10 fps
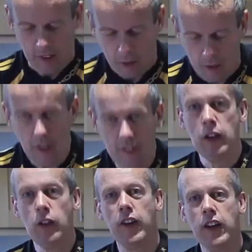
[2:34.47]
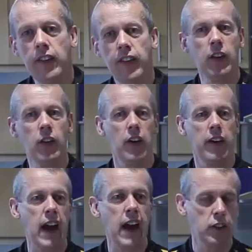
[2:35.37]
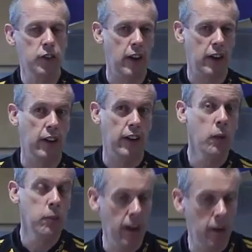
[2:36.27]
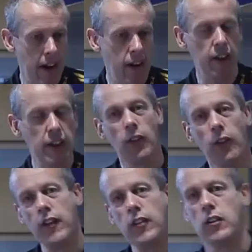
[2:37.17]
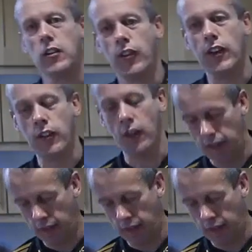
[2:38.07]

start using things like Active Directory and opening up our data center to see some of